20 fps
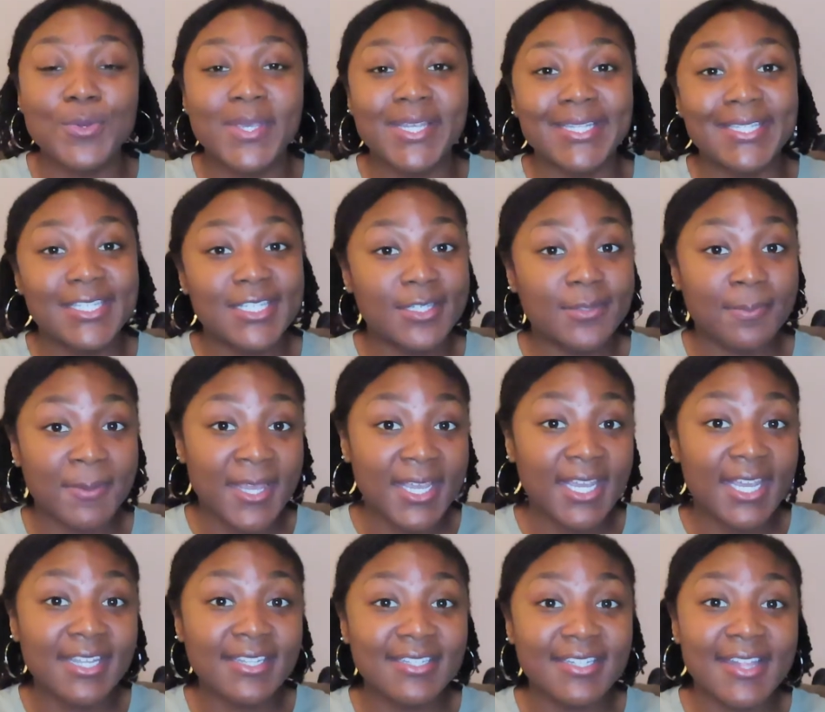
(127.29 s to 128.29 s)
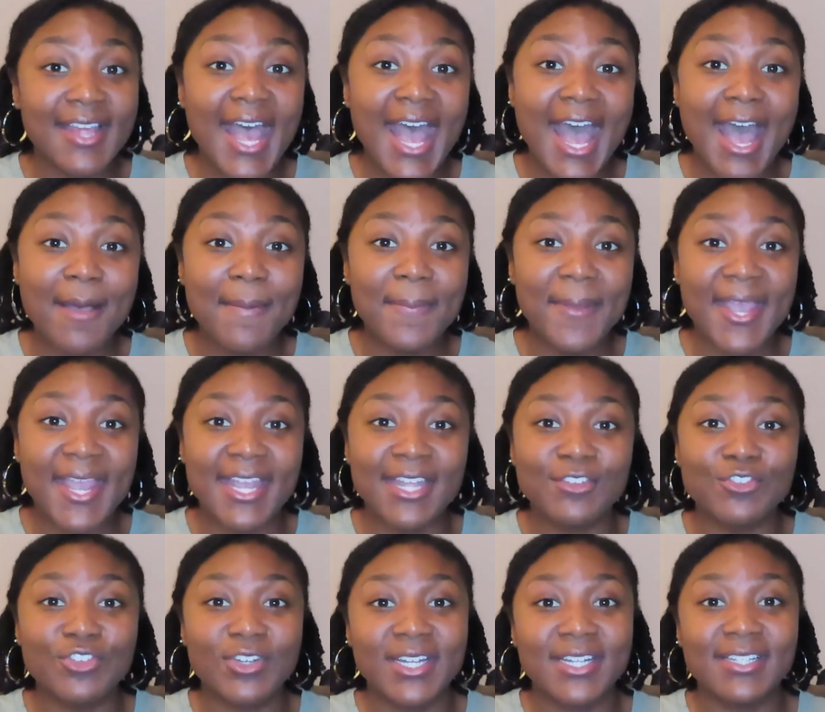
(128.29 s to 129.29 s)
can speak into the app
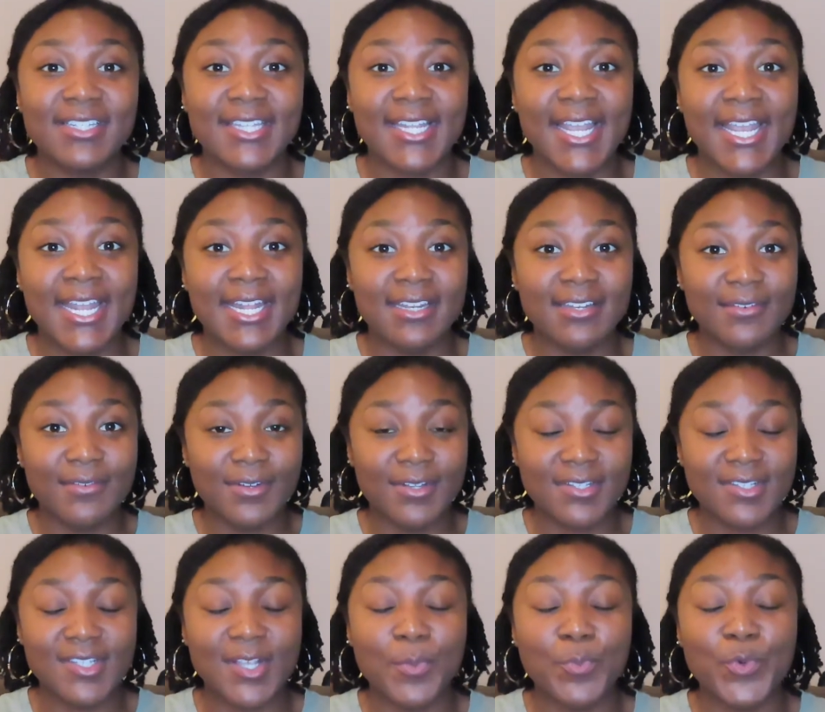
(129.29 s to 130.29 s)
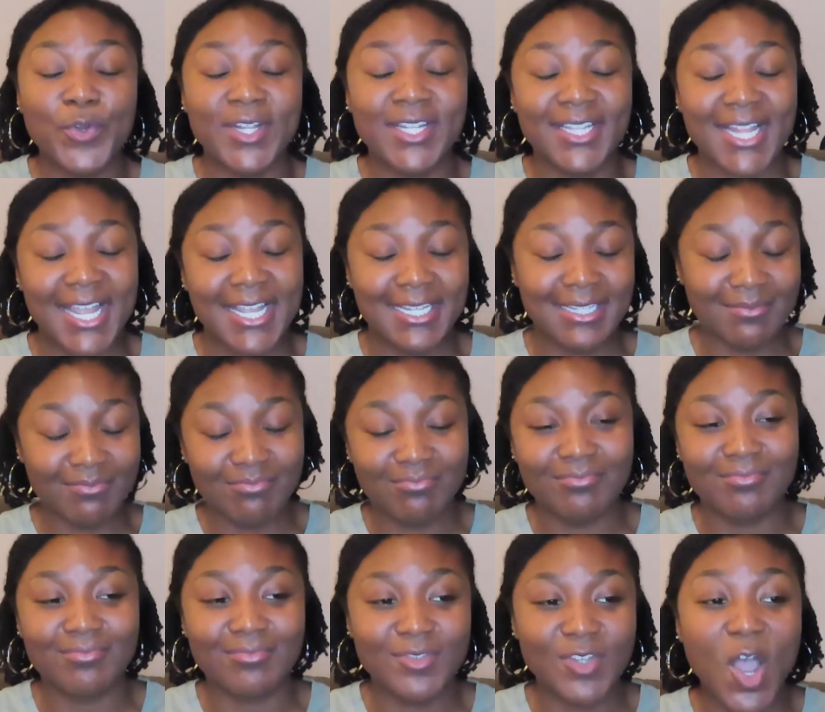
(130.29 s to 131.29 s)
and translate someone like
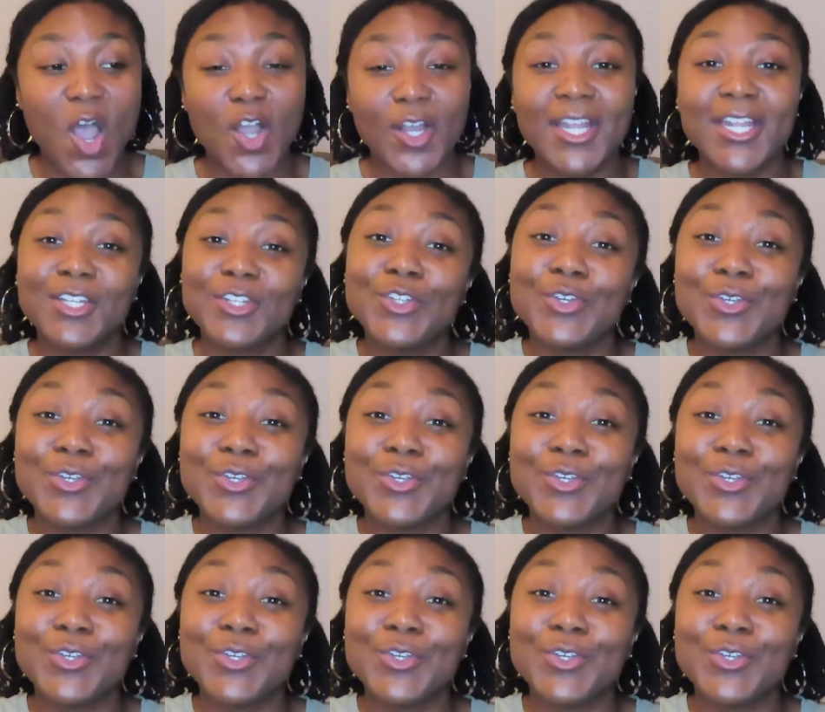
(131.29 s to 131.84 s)
talking to